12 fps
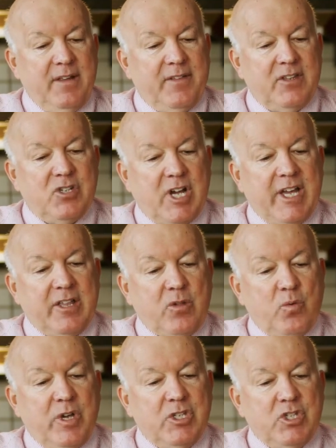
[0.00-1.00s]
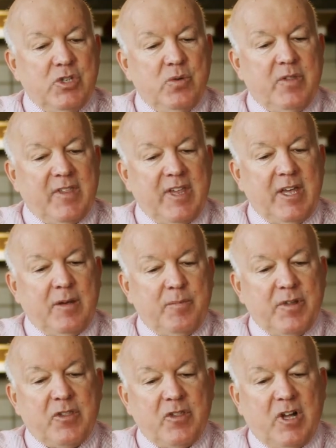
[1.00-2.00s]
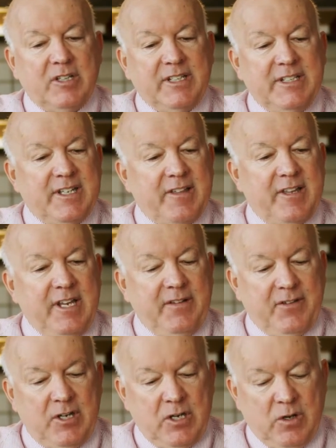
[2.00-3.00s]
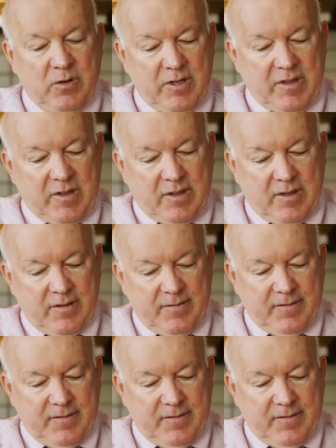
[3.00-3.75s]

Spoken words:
The giant squid shoots ink, but Salty doesn't even notice.